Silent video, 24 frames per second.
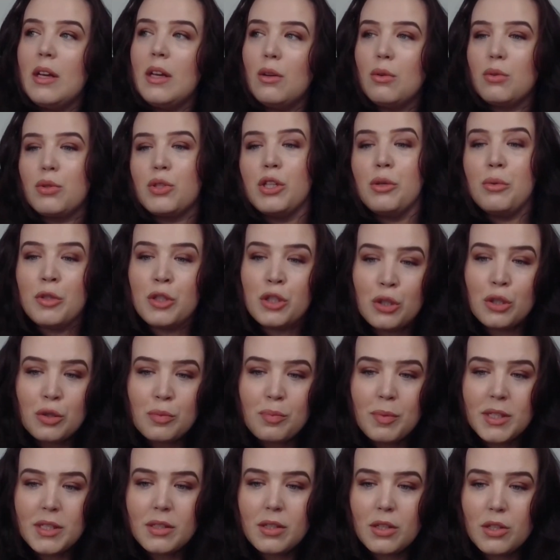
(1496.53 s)
so and so's
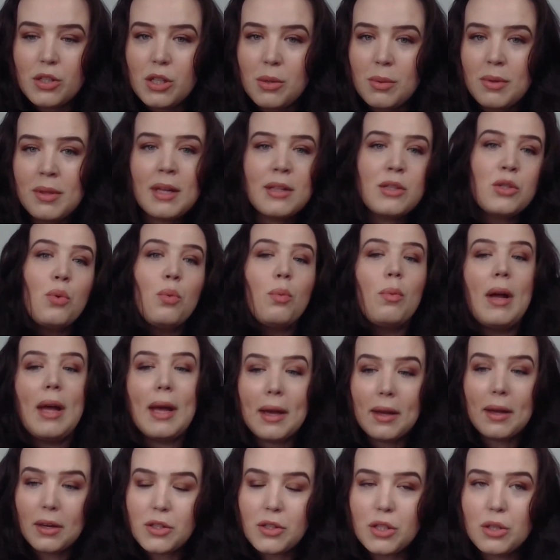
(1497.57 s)
business is doing that, so we're
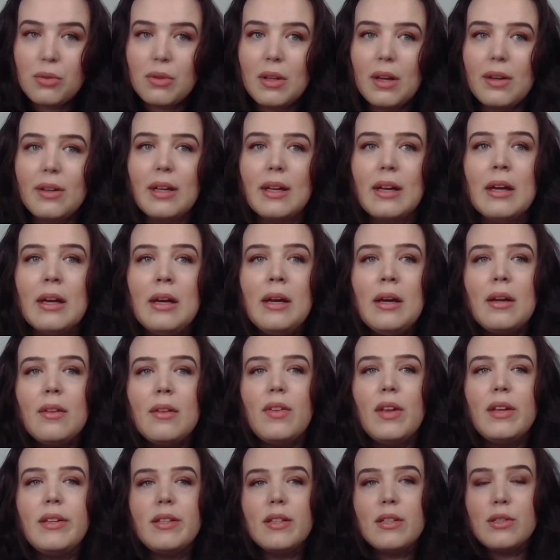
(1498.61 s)
going to do that. Like,
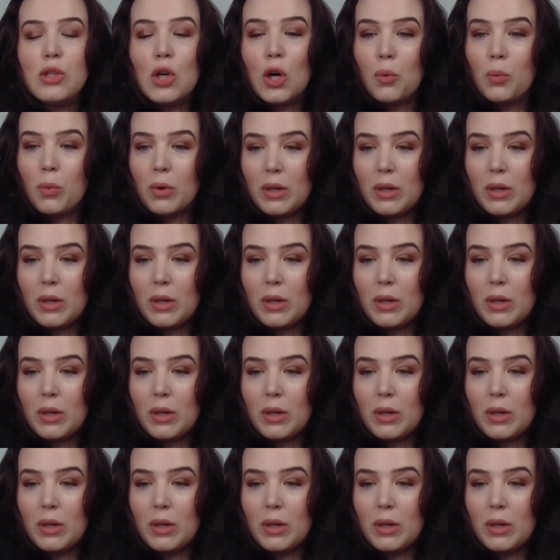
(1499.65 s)
this is not what